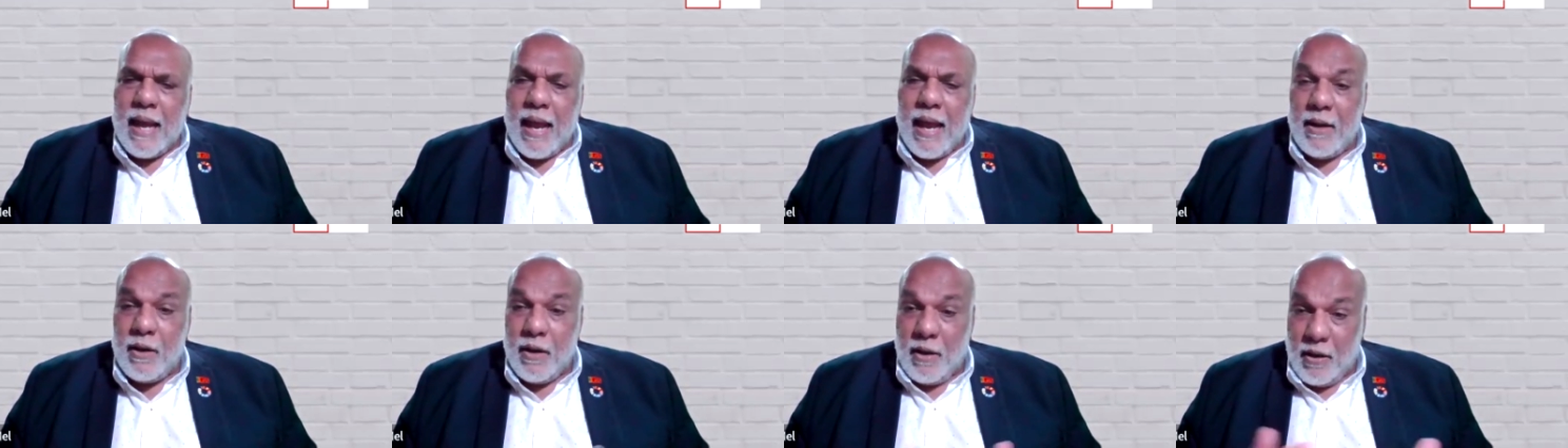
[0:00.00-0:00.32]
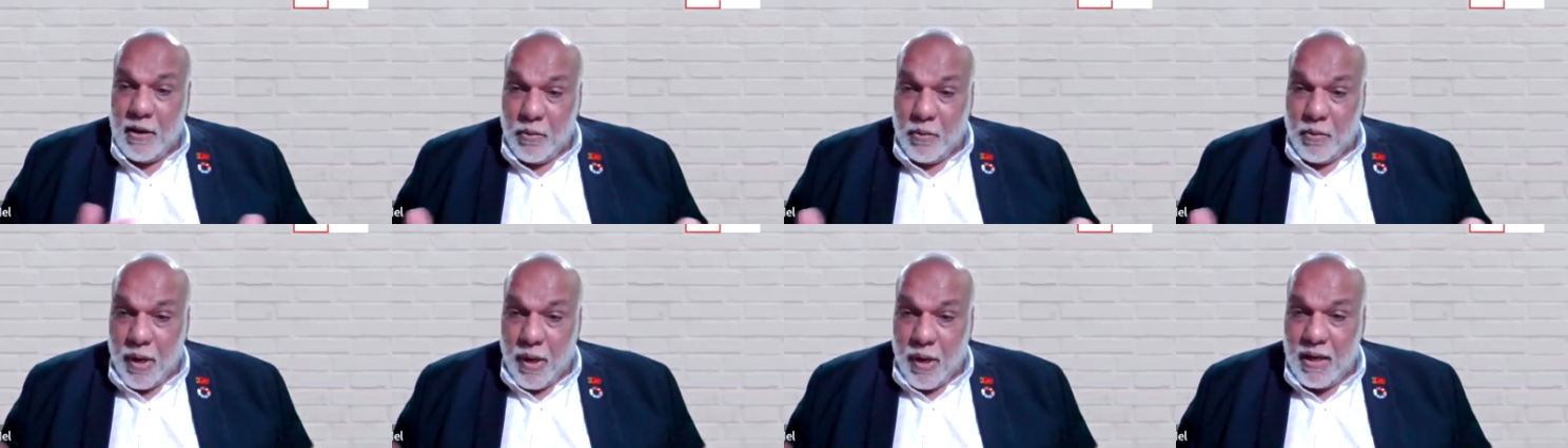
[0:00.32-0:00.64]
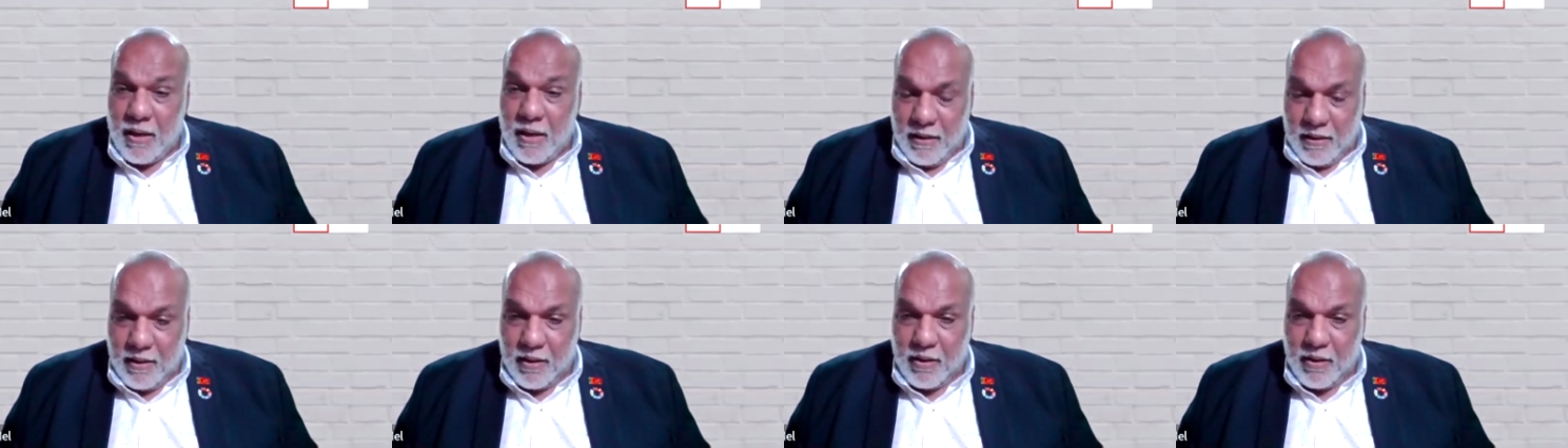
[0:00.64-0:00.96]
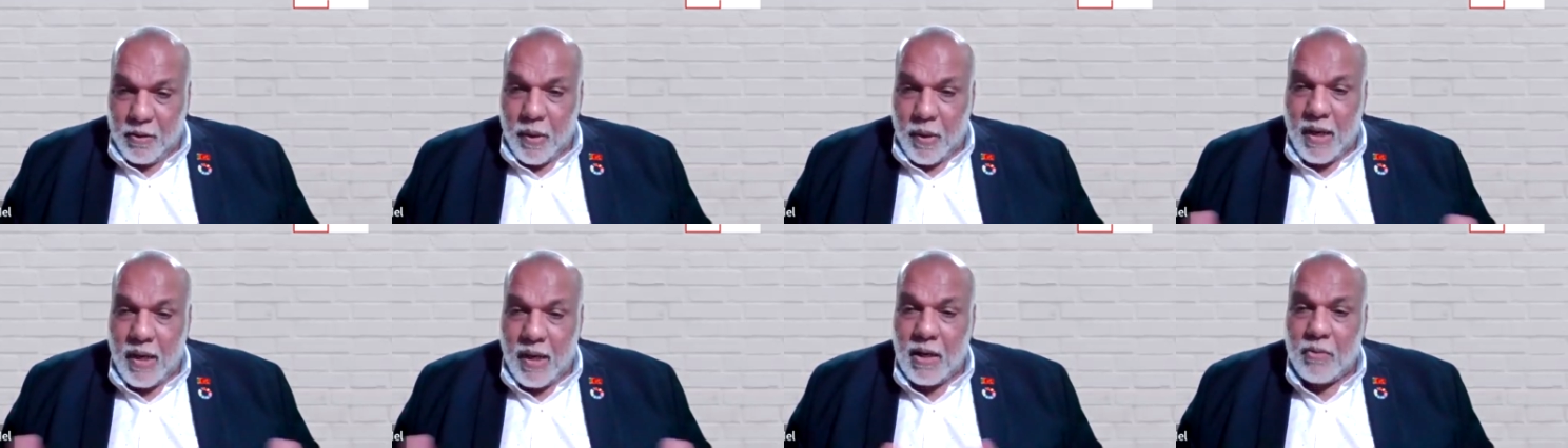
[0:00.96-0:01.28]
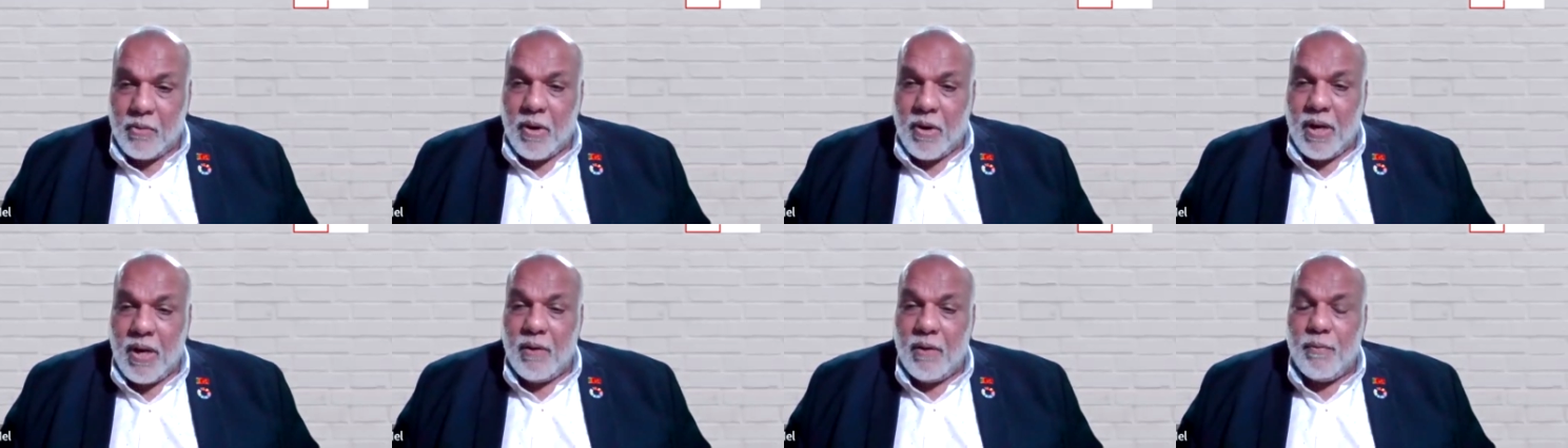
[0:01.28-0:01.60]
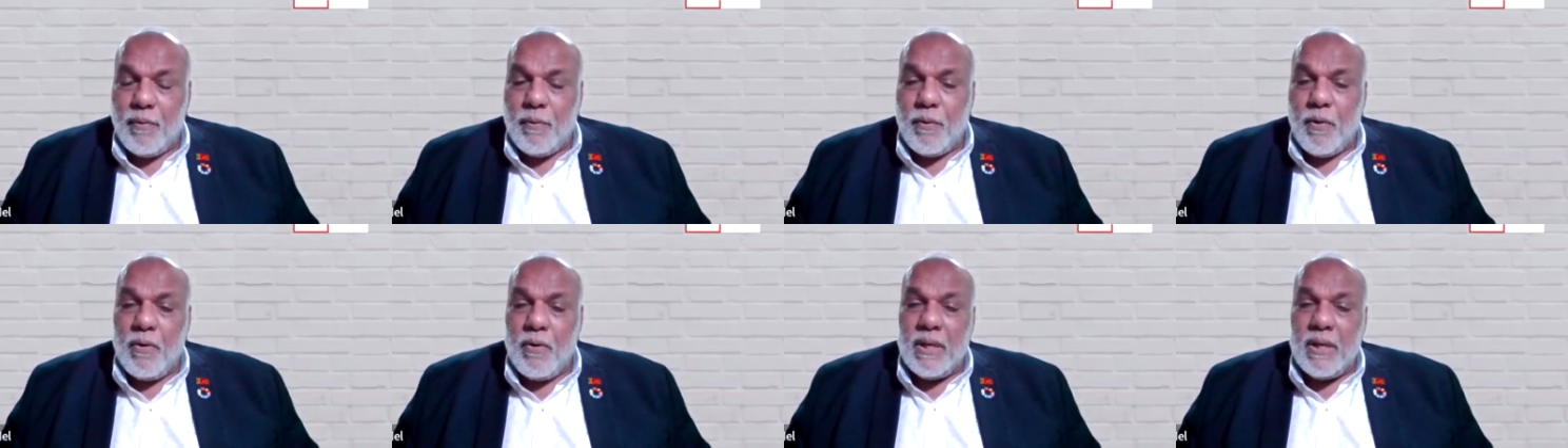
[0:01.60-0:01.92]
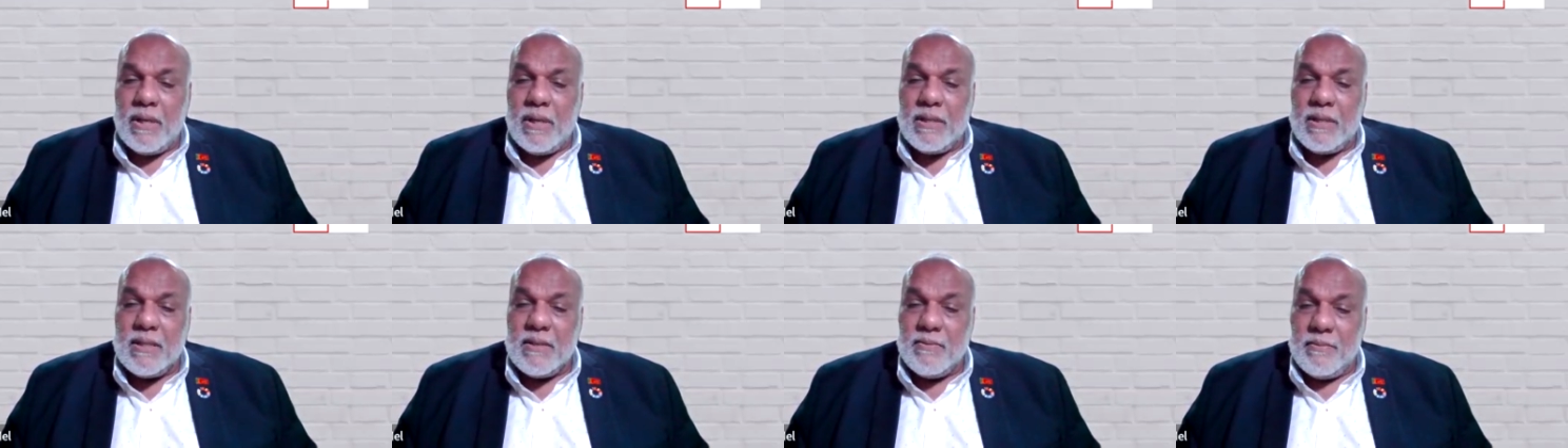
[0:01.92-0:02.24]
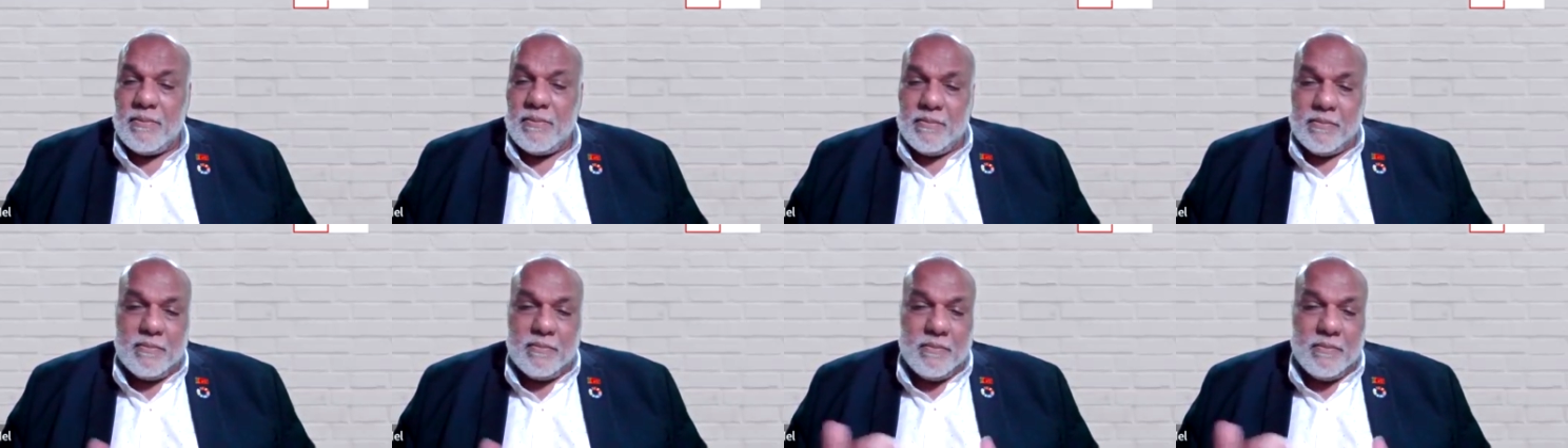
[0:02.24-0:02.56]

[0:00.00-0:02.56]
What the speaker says: and 2024 is